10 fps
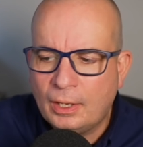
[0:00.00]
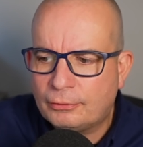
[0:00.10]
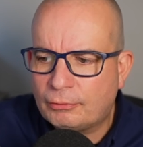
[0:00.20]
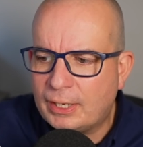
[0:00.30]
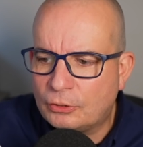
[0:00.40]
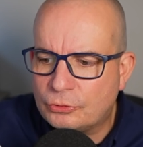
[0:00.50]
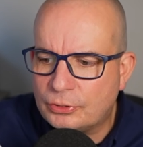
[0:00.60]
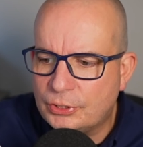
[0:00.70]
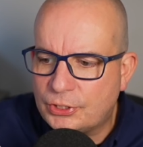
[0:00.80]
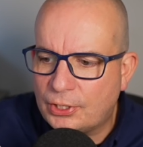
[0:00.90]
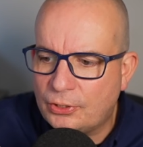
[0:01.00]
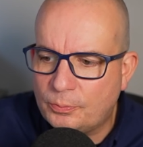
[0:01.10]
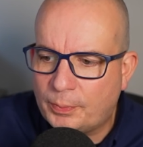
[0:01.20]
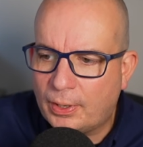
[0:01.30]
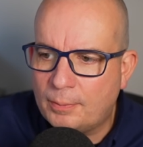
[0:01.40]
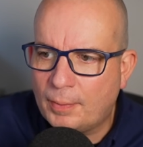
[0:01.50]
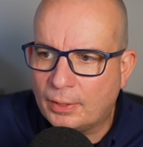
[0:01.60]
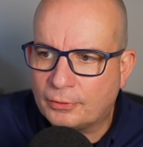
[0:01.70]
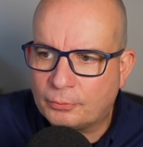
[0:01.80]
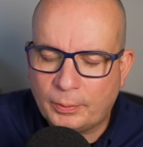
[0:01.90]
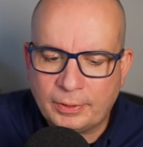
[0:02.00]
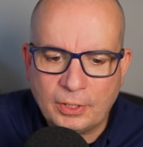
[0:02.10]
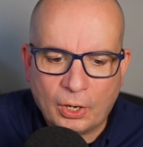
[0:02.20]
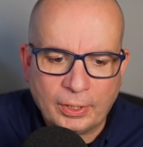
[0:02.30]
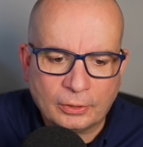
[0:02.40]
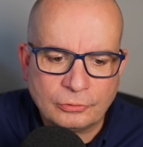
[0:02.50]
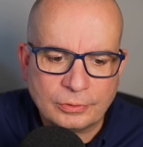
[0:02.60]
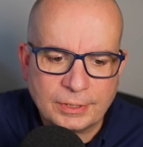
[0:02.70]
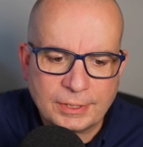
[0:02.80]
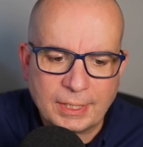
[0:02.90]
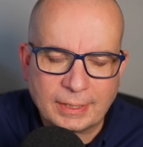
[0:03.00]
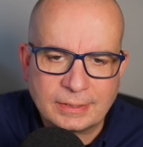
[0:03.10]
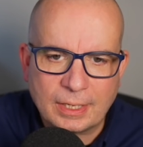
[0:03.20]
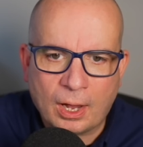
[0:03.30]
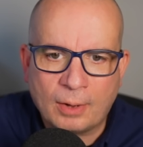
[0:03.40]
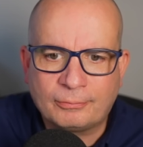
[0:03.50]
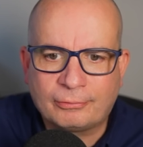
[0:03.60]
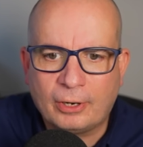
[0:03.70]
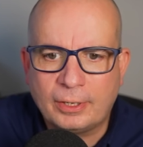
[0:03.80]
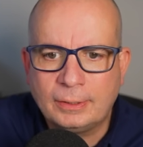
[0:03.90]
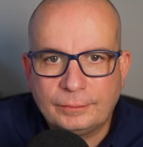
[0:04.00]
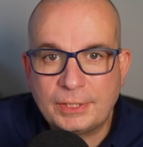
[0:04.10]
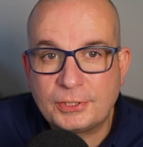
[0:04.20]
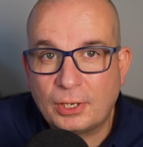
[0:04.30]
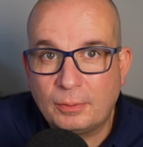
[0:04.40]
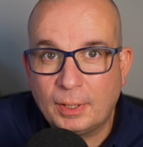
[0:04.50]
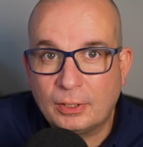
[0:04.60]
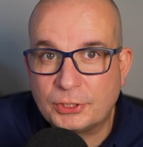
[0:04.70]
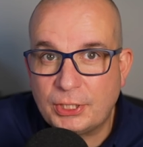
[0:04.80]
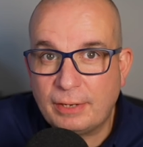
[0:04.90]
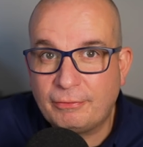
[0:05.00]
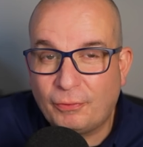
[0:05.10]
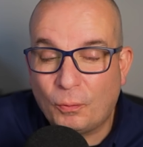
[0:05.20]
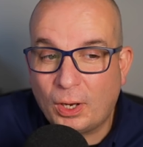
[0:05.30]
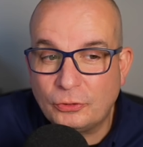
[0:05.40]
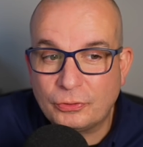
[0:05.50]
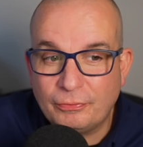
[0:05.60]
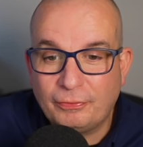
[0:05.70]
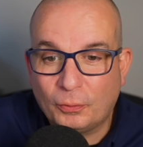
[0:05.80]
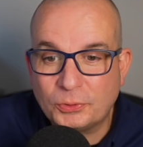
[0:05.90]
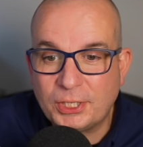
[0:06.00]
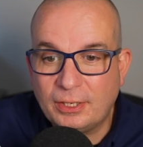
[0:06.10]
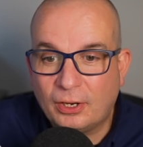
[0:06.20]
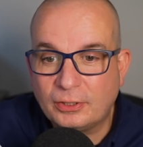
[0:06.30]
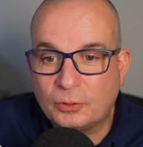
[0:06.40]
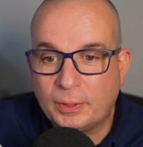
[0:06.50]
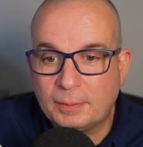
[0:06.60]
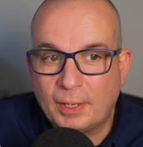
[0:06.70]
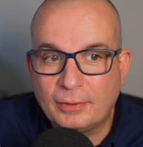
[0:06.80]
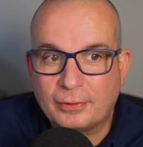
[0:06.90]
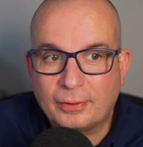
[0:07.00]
302 per month with 906 up front. This time last year, 449 quid a month.